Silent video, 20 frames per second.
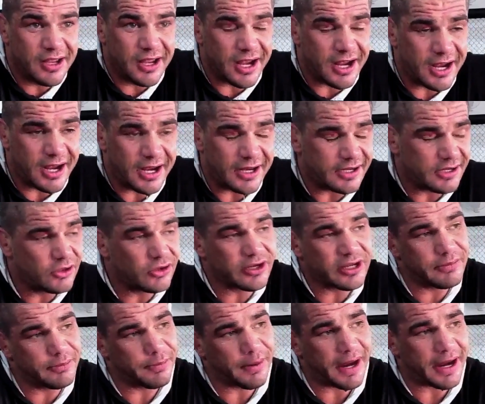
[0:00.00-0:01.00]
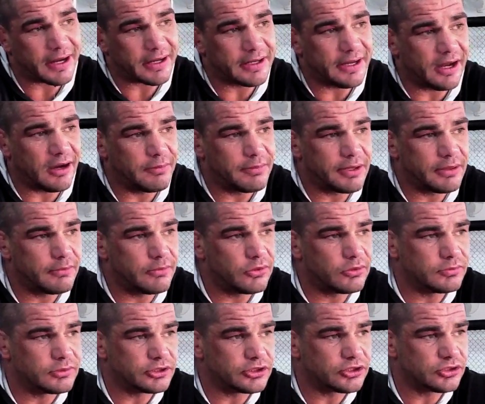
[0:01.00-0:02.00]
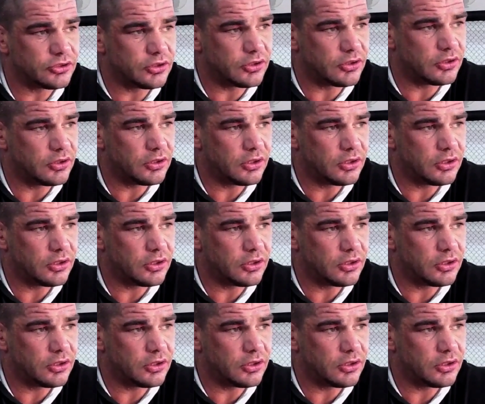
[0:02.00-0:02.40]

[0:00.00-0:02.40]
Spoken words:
And looking back now, being more mature,